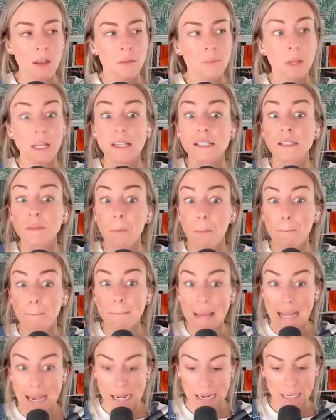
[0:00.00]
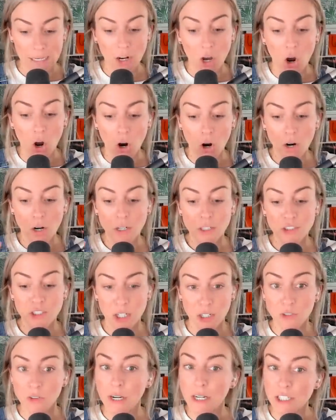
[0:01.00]
because man, our
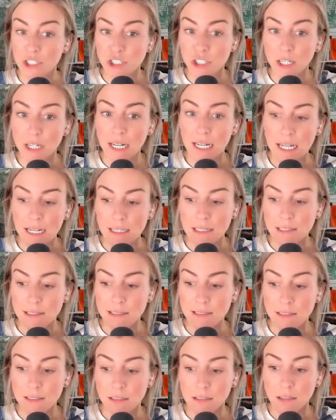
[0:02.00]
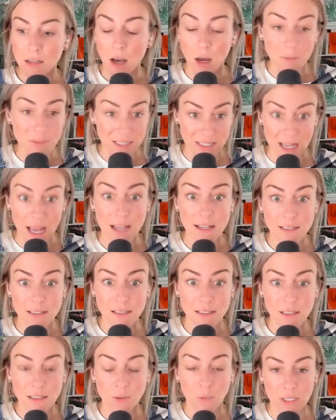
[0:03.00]
generation is
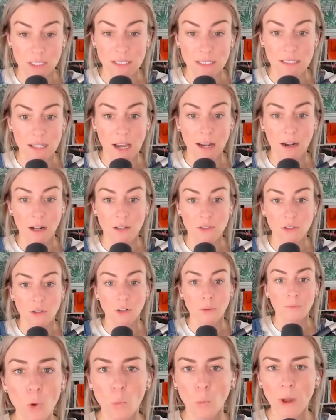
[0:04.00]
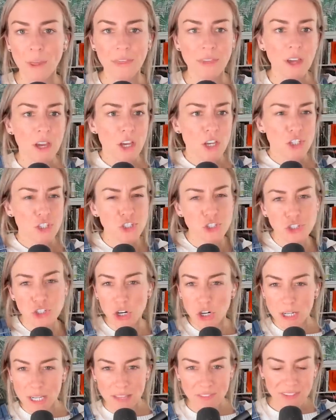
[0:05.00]
obsessed with the side hustle, with
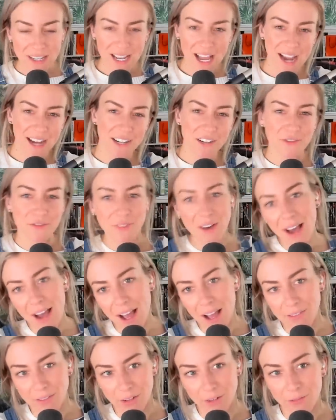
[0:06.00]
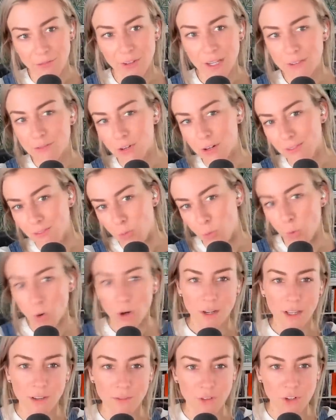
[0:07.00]
shirking the 9 to 5 in favor of
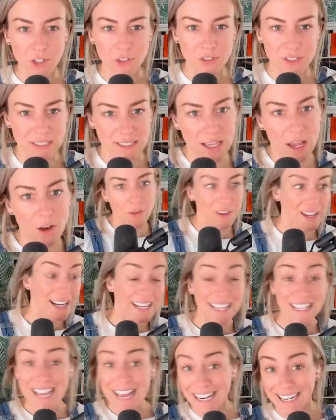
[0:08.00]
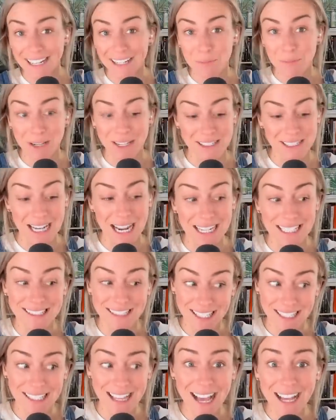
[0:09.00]
working for yourself. And I get it because I
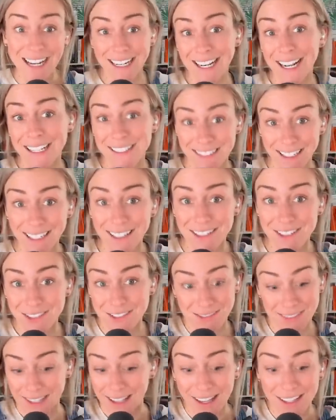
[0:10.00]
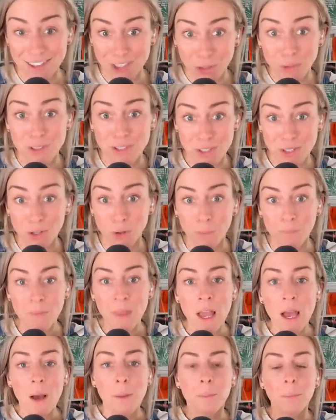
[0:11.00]
did that and I did it like I do it too.
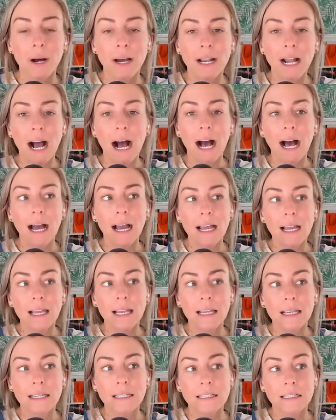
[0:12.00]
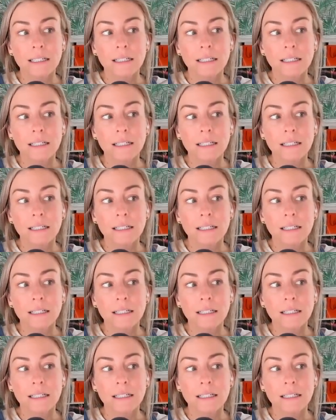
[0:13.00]
But I